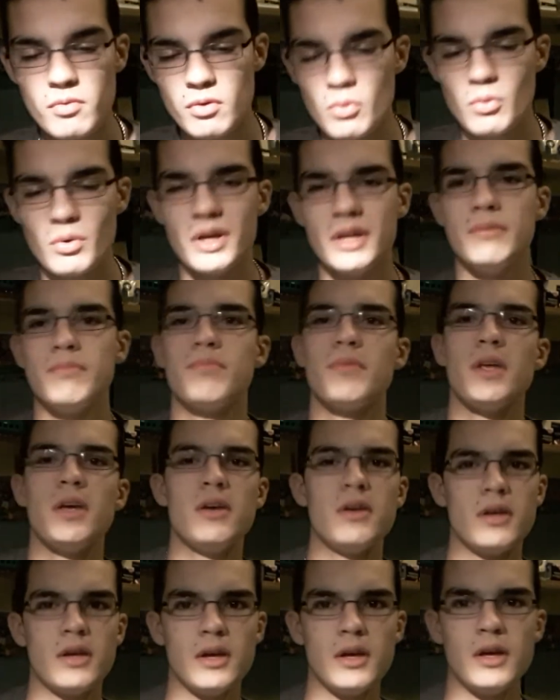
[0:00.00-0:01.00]
Wait,
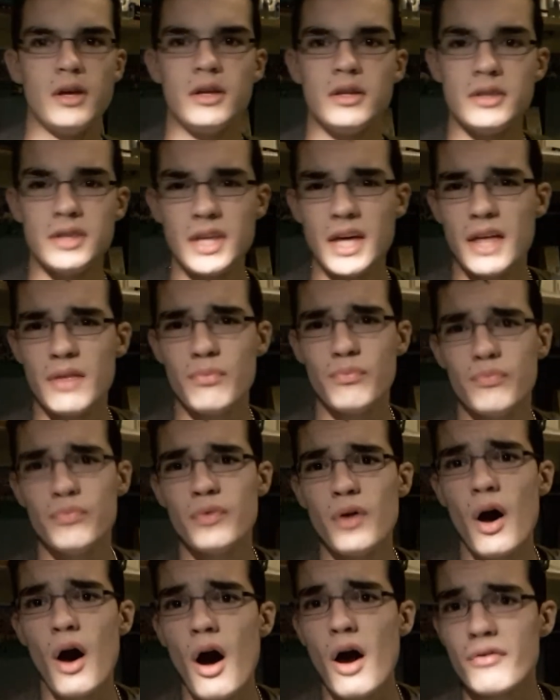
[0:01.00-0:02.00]
that
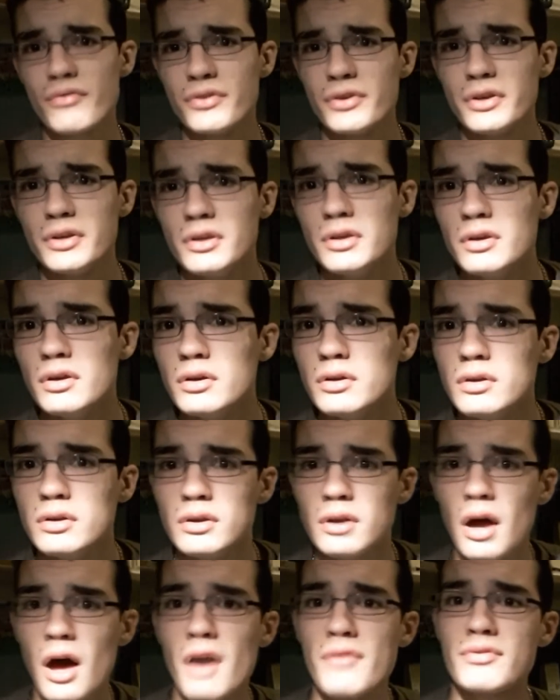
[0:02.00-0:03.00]
after you
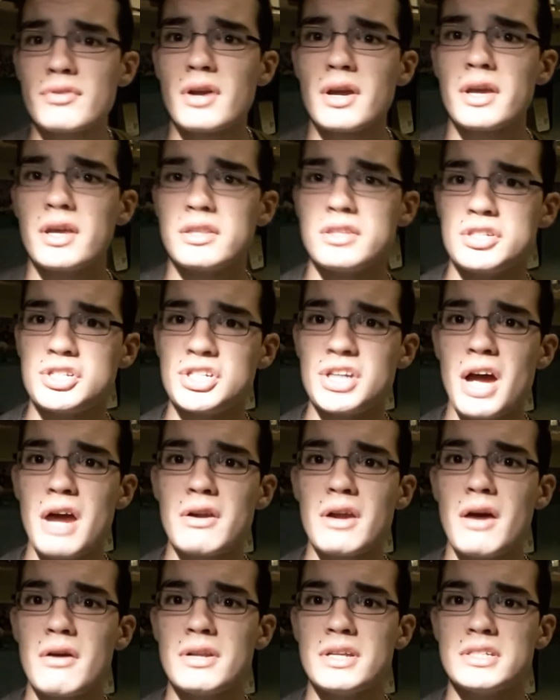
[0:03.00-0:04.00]
after I got the
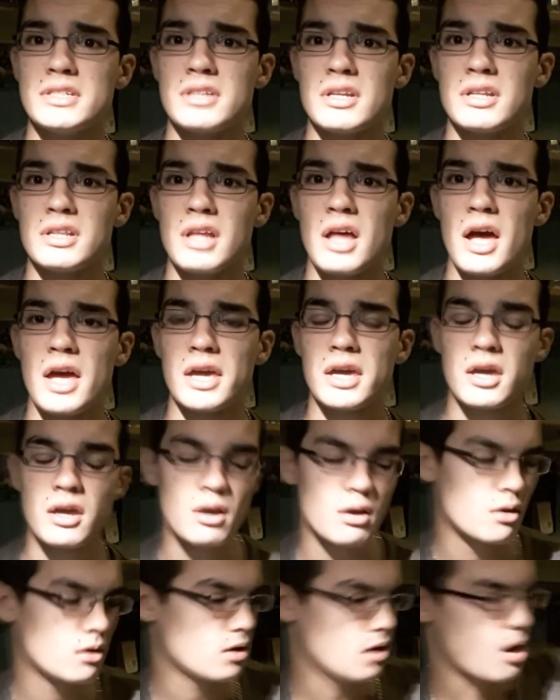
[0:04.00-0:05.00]
shout out, it's not like
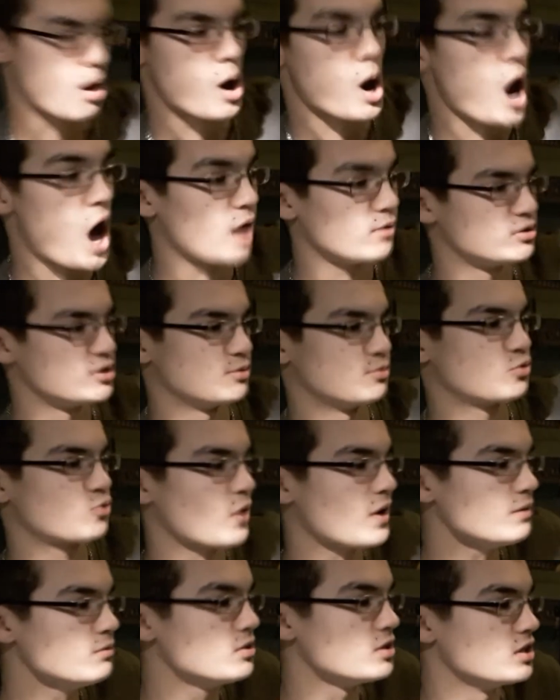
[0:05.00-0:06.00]
I
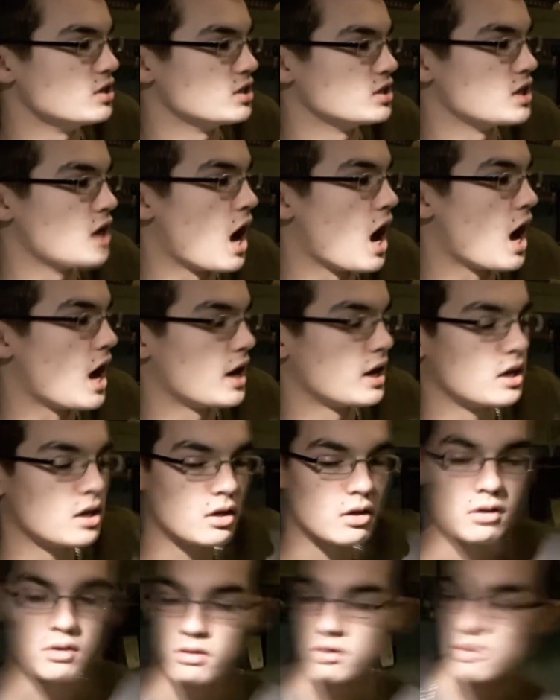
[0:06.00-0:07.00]
subscribed to this guy,
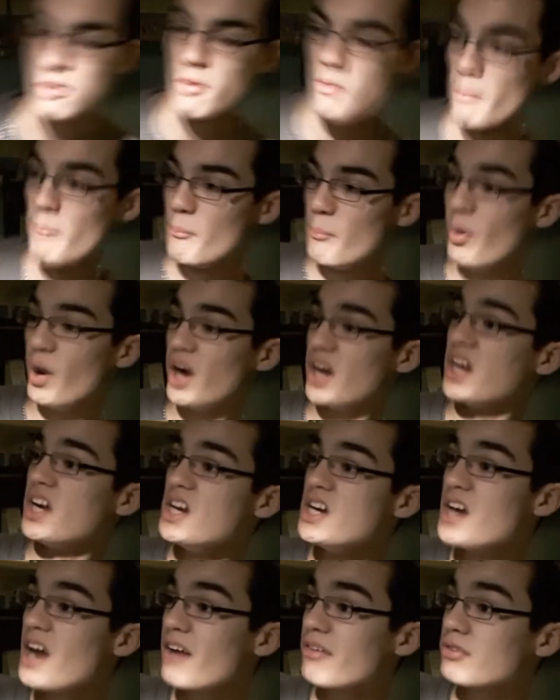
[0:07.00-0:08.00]
but
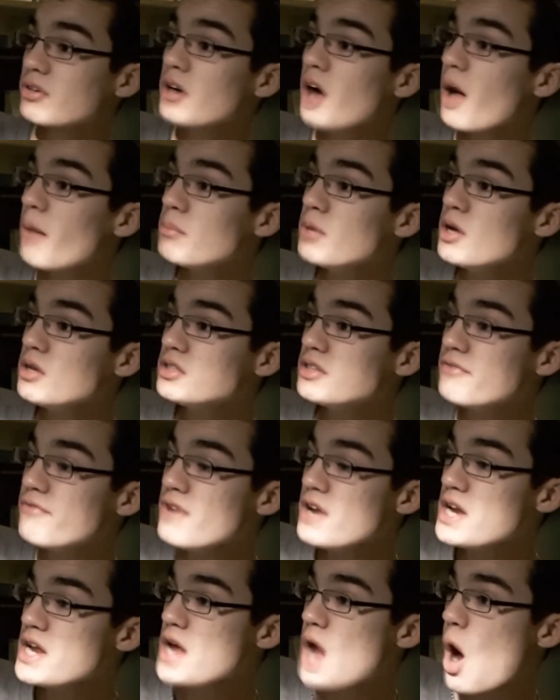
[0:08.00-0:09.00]
he never uploads a
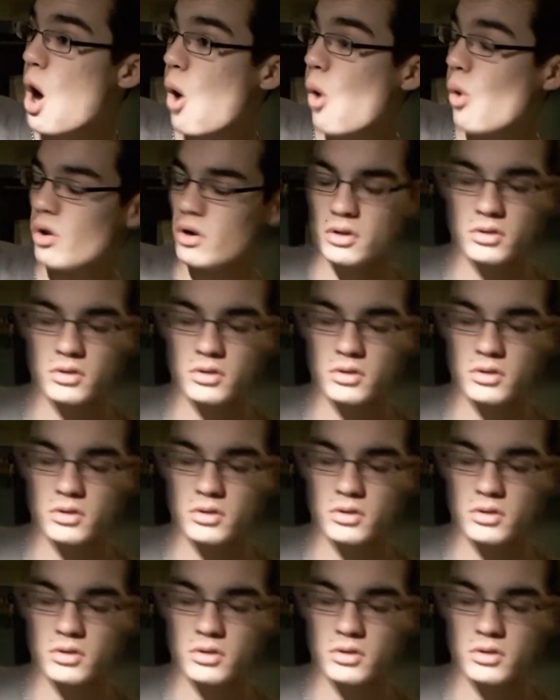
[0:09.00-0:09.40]
video.